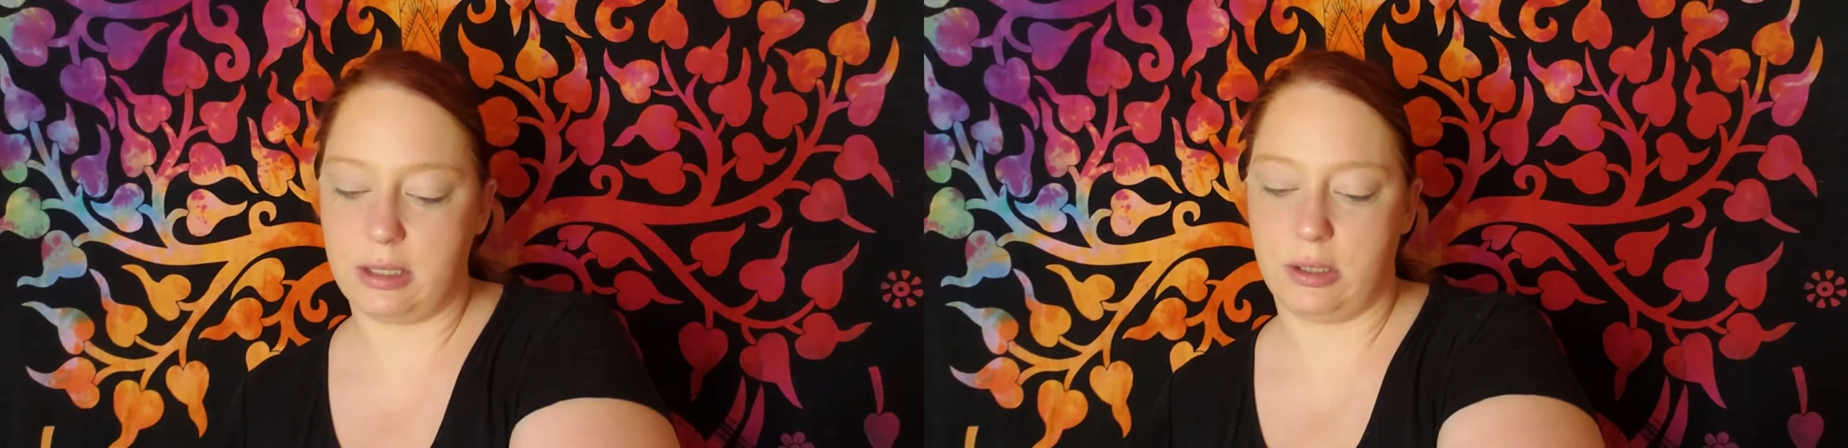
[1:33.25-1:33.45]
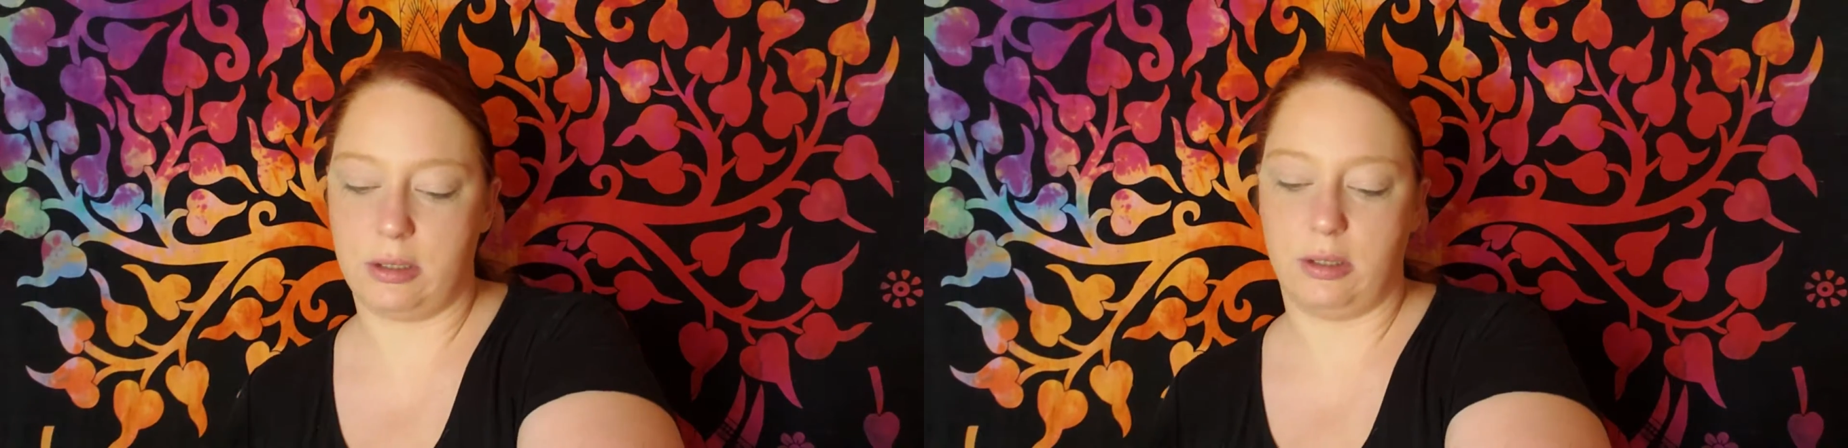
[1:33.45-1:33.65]

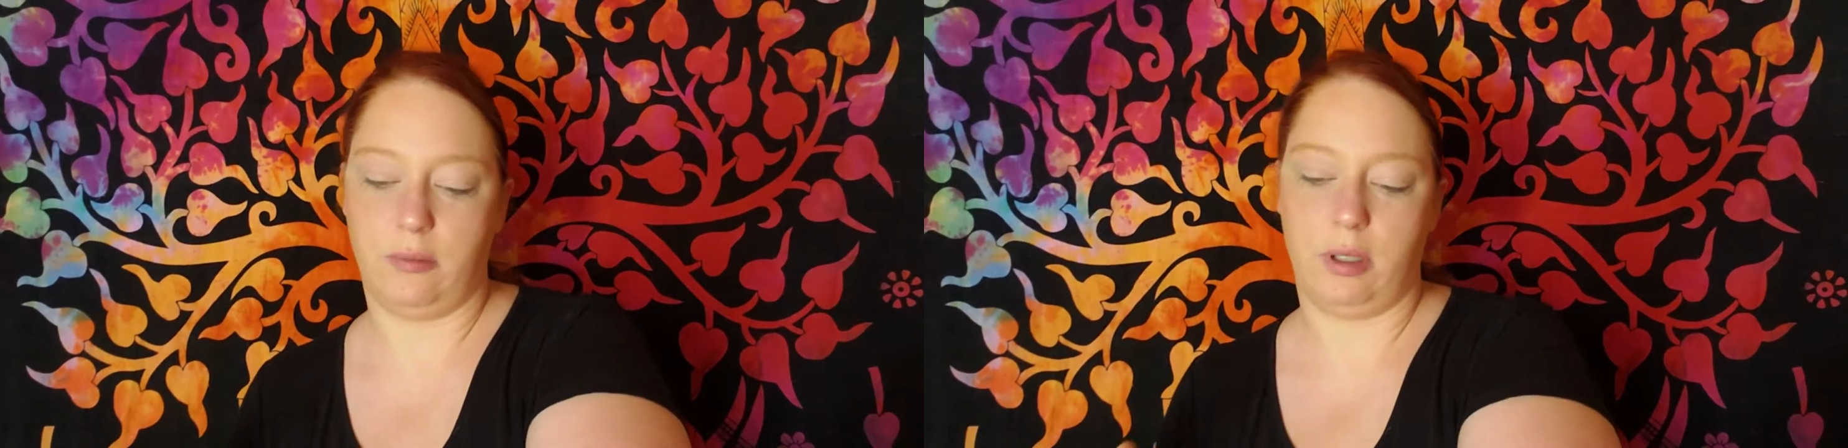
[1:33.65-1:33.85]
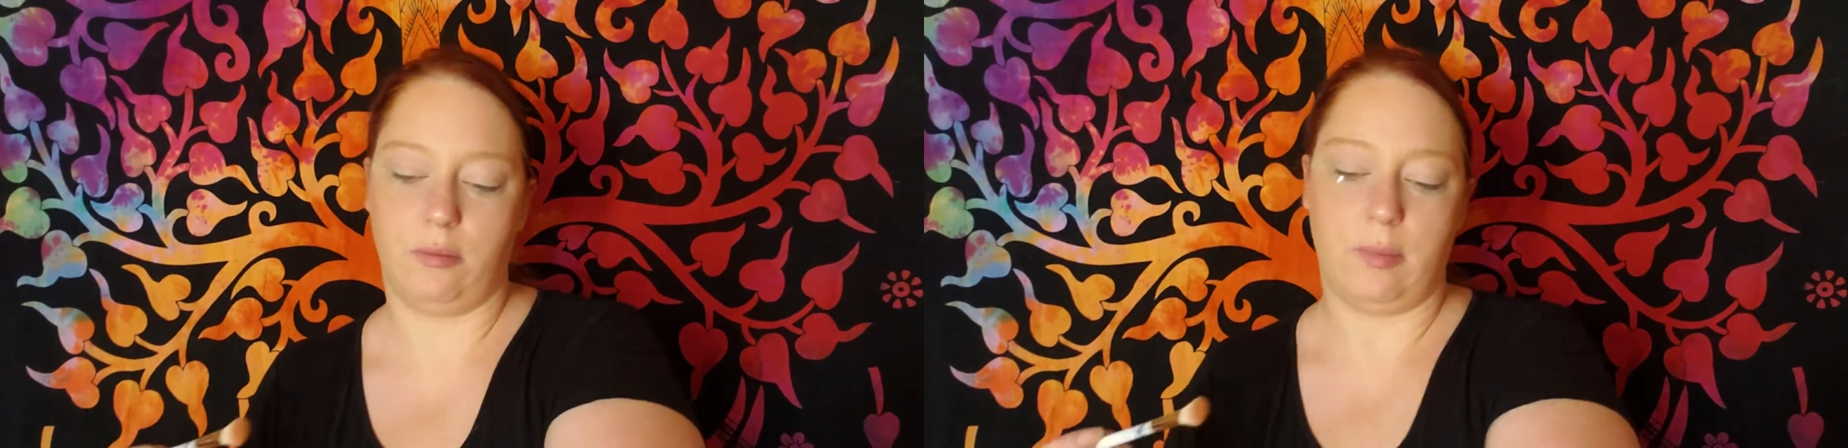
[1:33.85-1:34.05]
just so
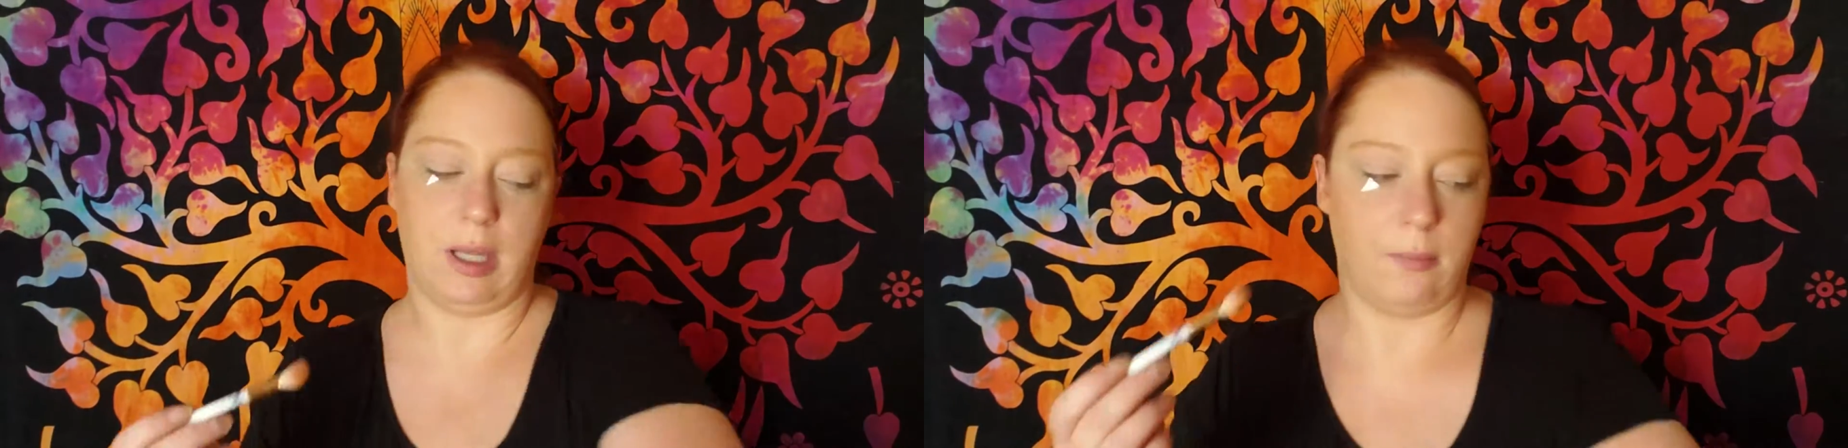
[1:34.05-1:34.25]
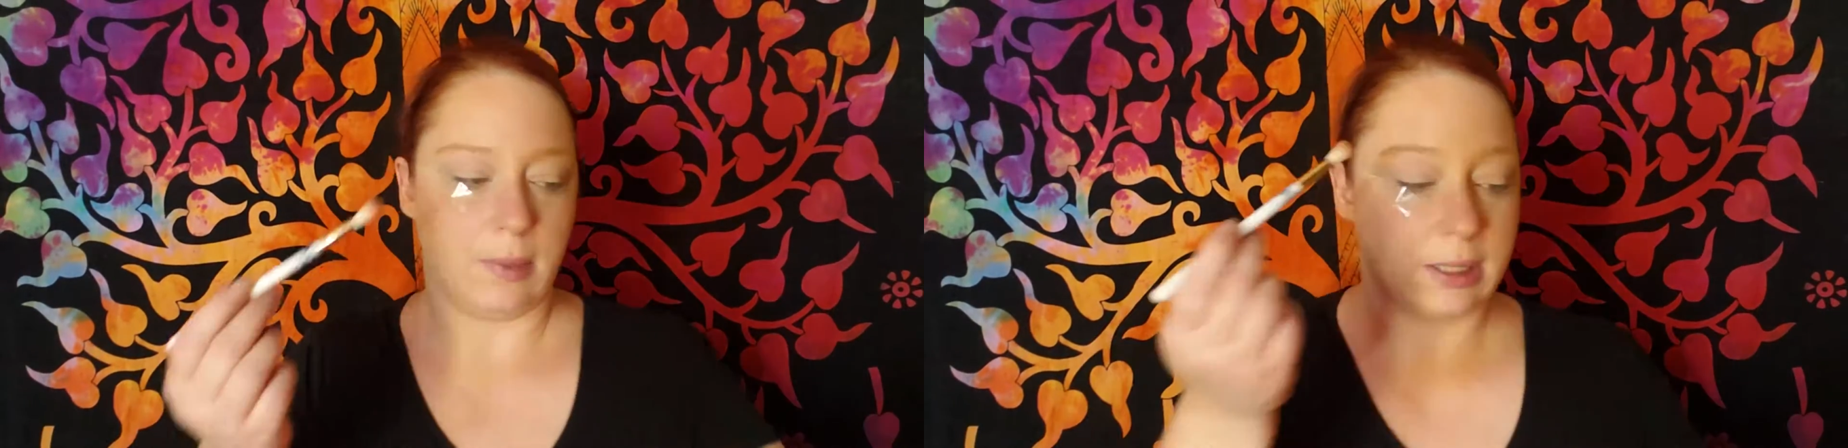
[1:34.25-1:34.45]
we don't
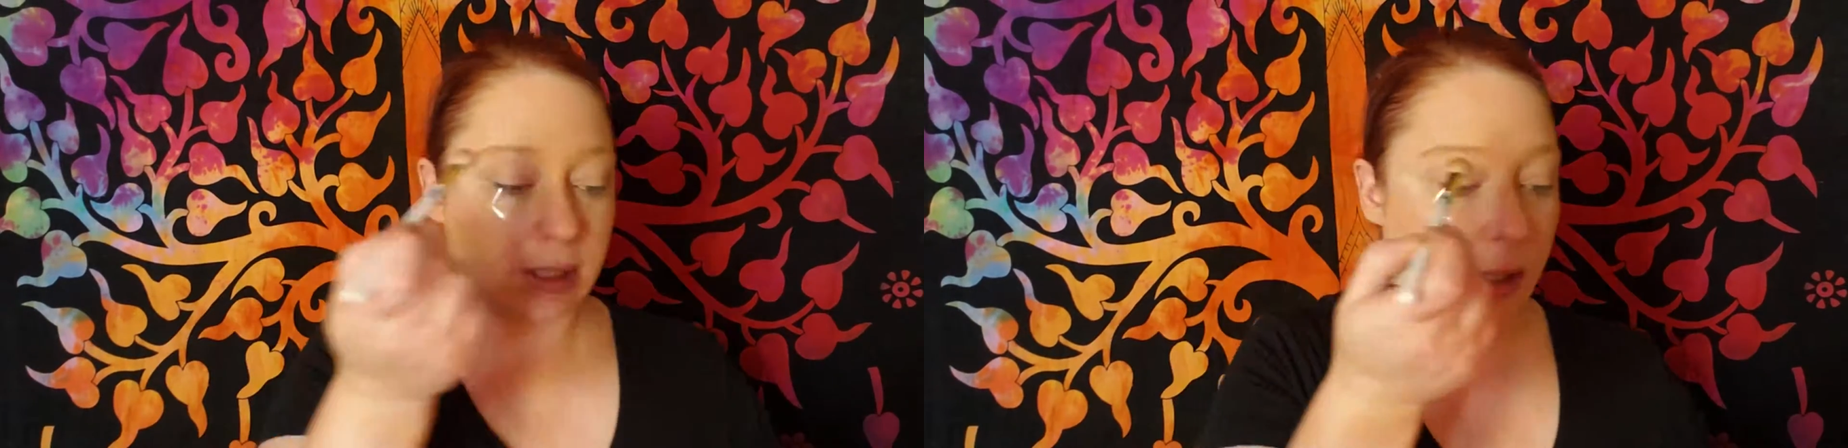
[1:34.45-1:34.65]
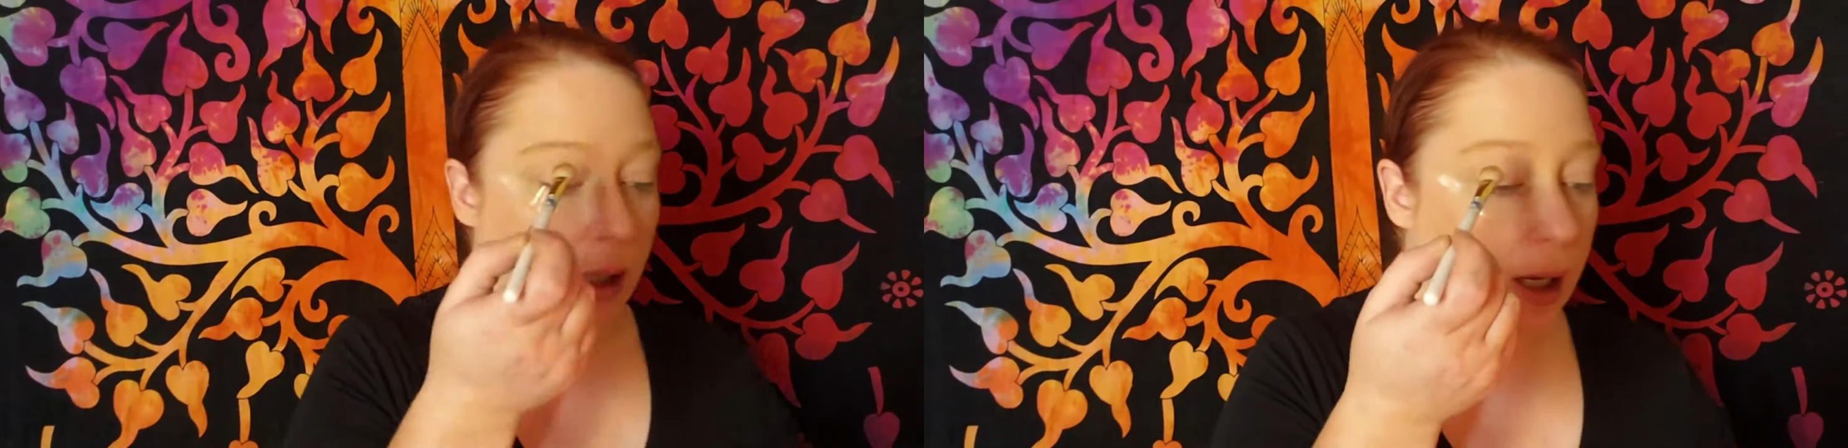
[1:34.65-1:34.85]
make a mess on our